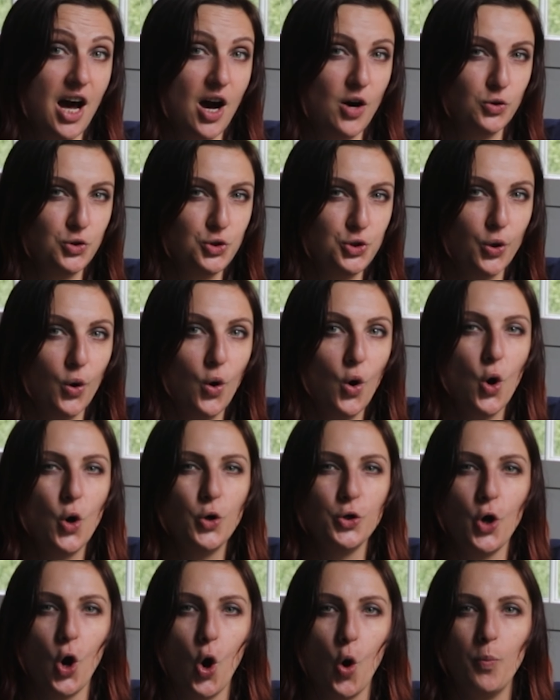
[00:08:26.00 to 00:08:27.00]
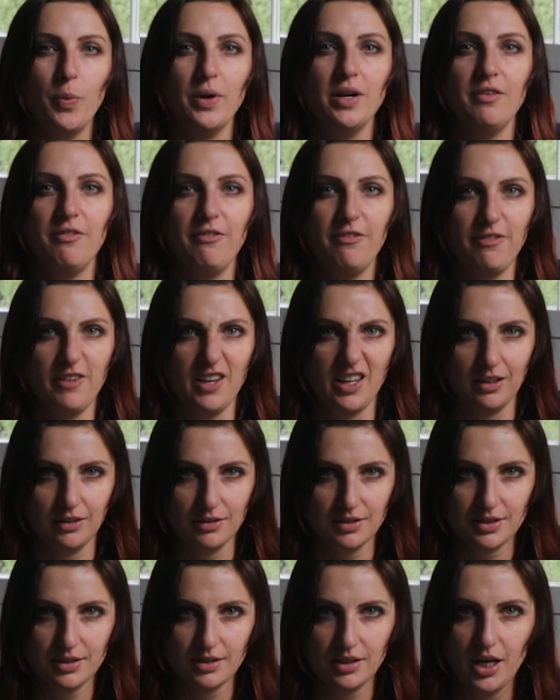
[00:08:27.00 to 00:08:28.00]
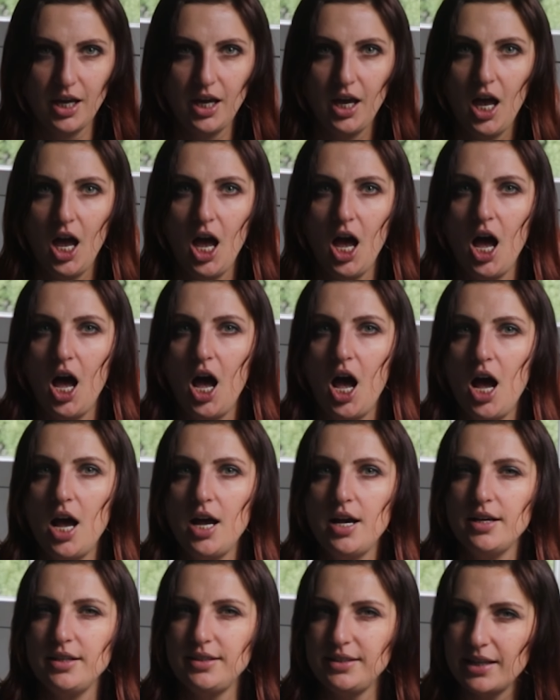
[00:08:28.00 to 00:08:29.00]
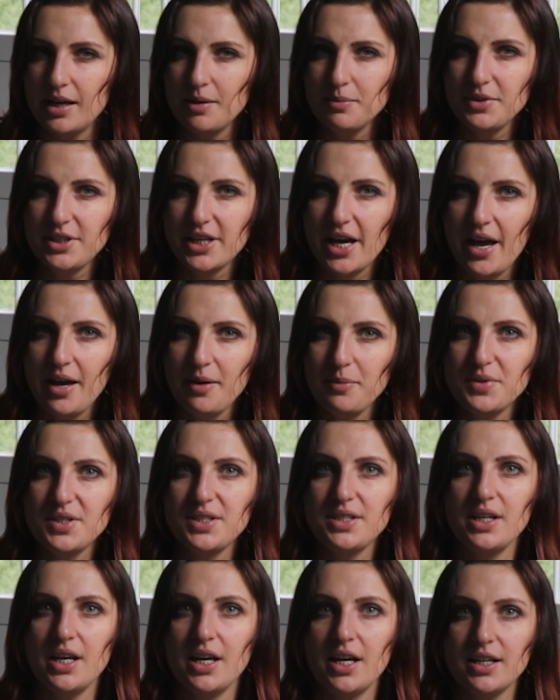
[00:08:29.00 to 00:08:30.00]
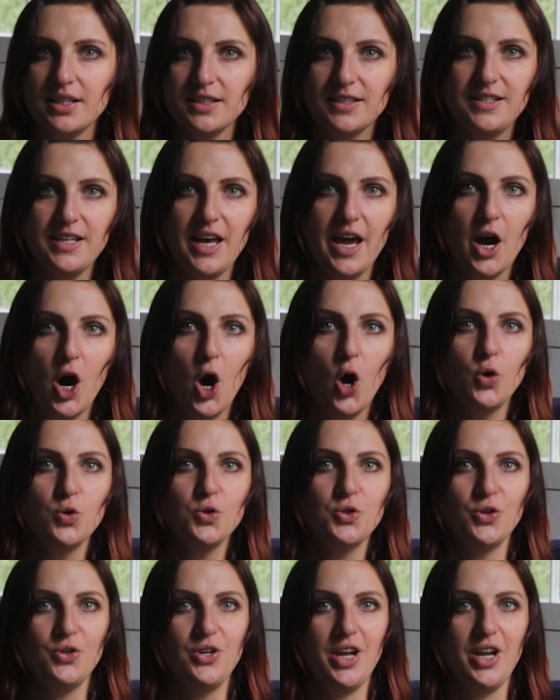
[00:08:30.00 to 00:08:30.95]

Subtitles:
outdoor on open fields. Sometimes they're also